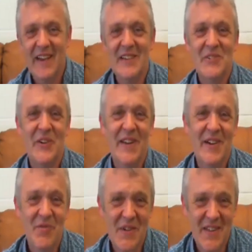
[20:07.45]
It's got
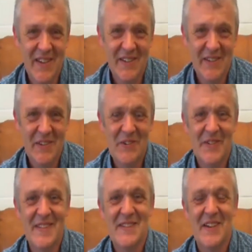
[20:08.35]
everything to do
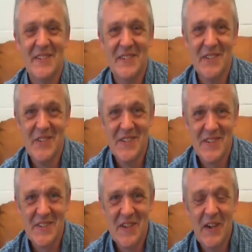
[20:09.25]
with
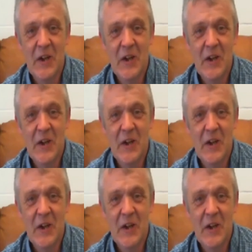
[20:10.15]
science.